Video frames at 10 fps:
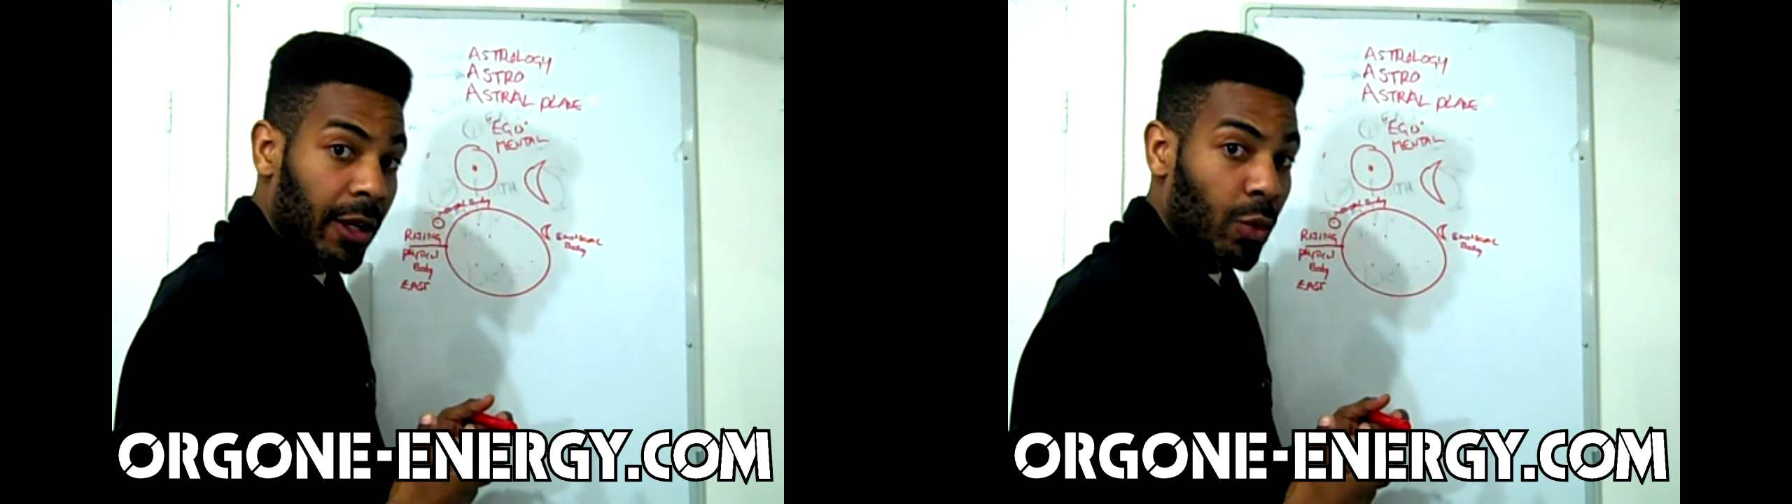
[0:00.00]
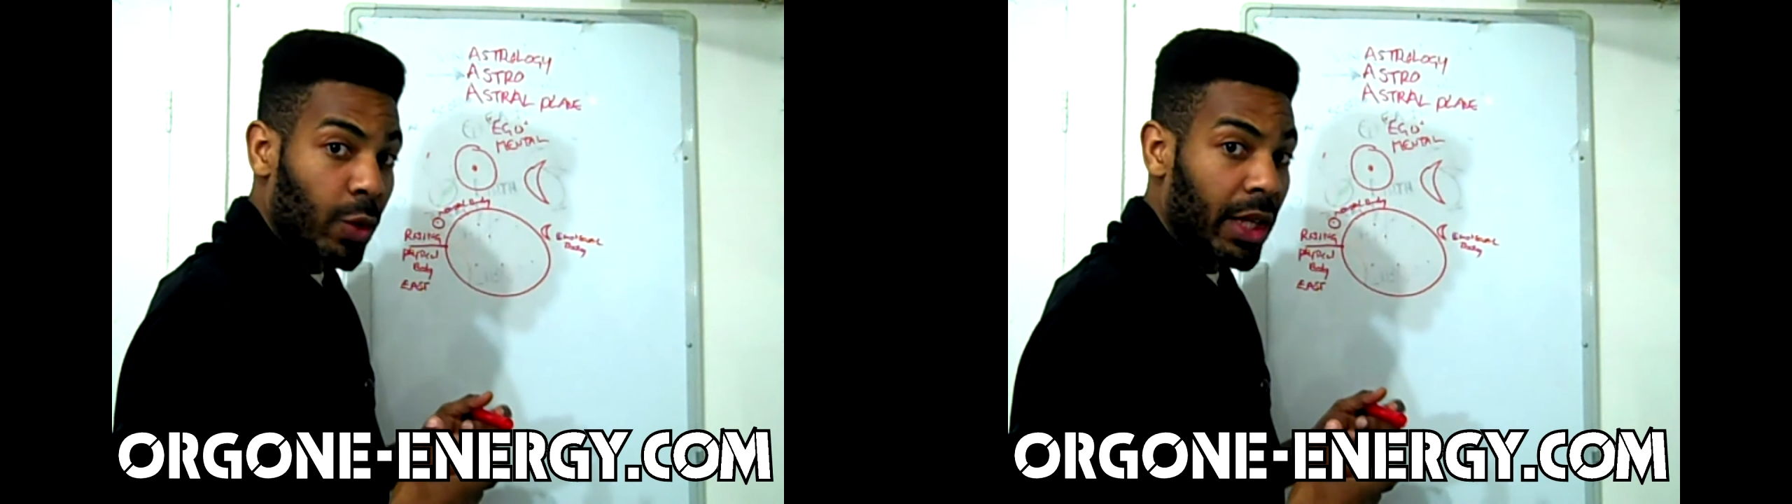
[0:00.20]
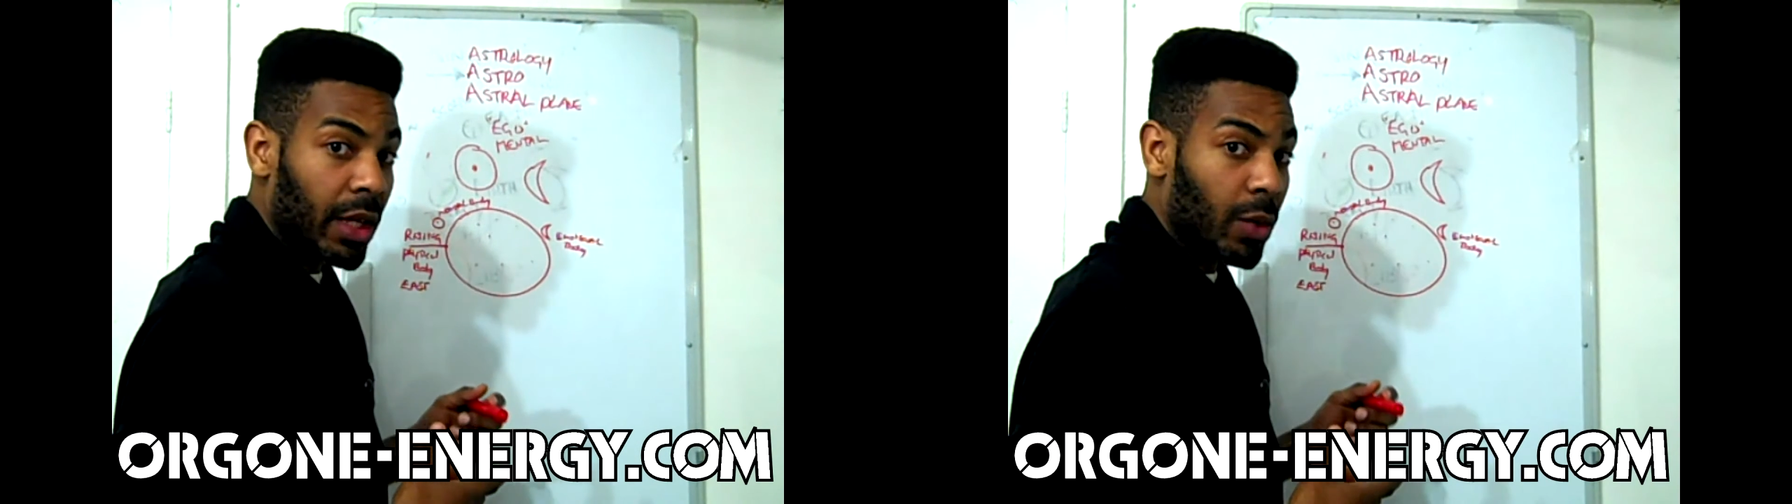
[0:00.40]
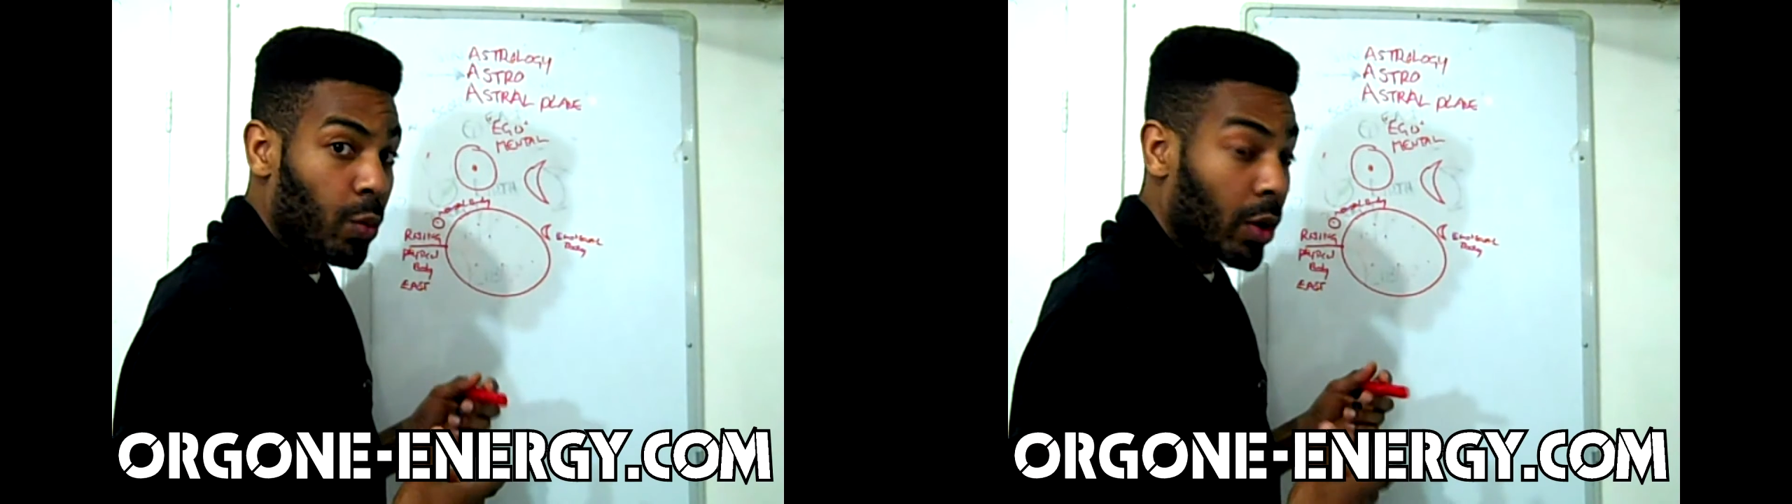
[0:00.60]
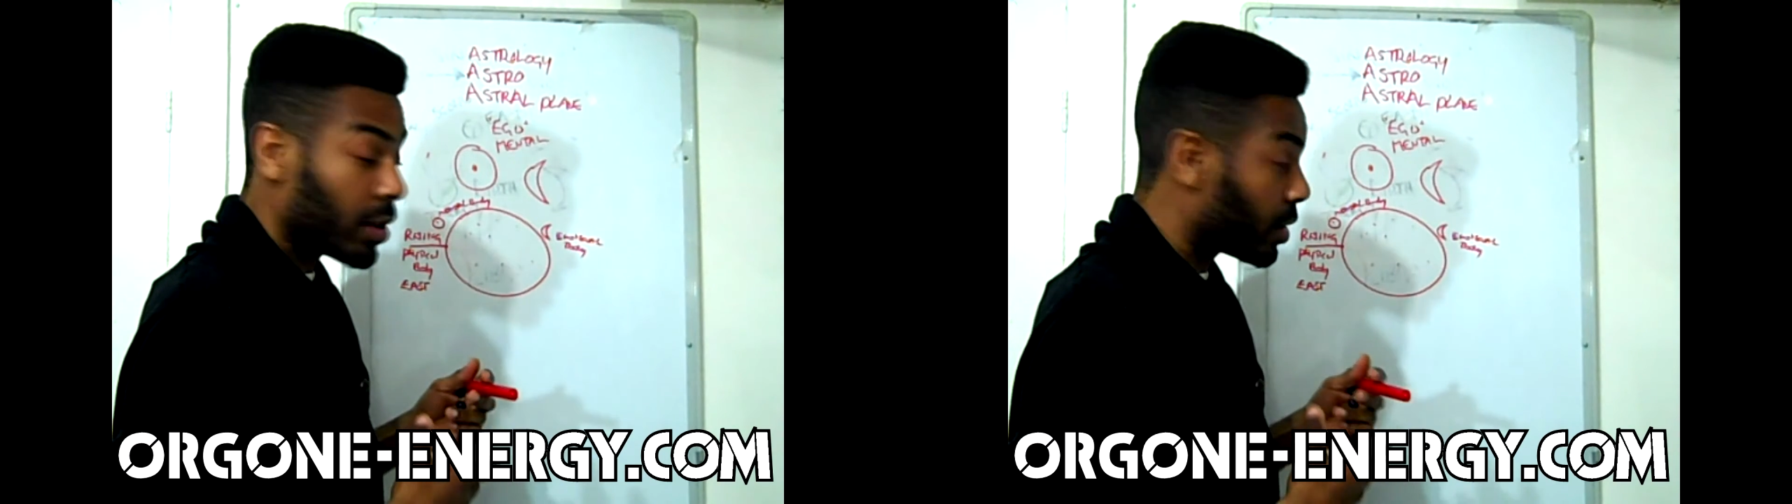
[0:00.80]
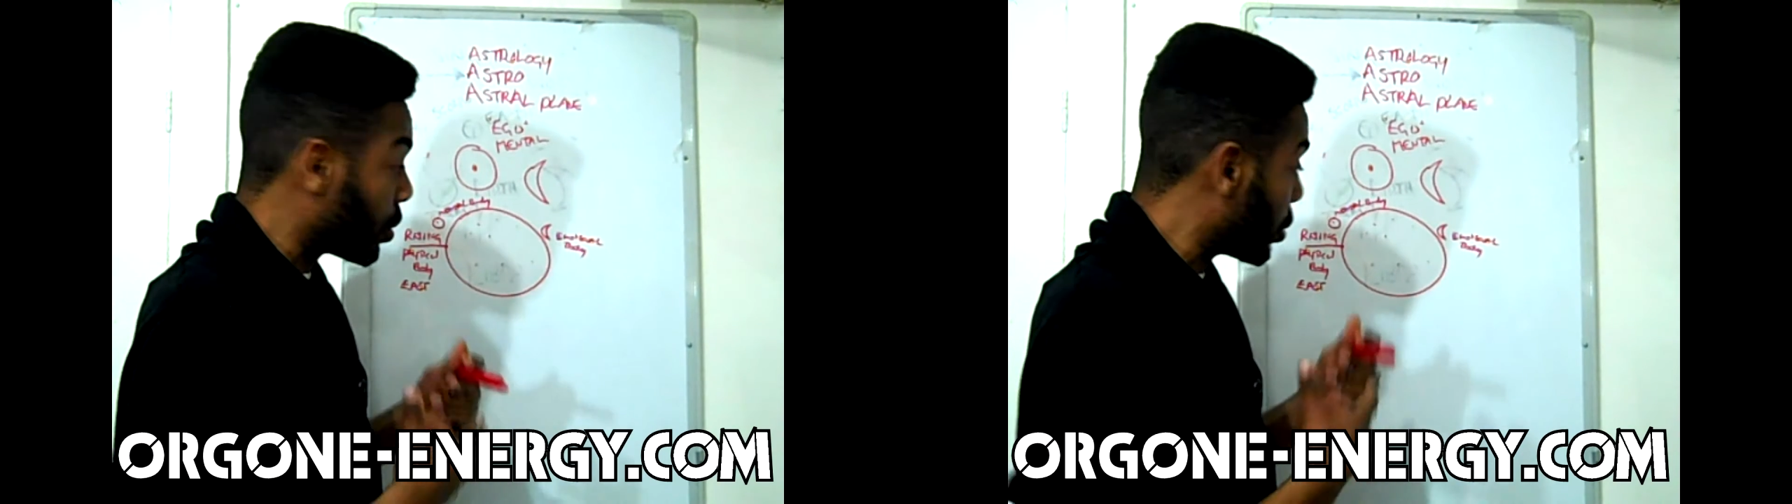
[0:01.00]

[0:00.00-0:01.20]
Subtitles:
we want to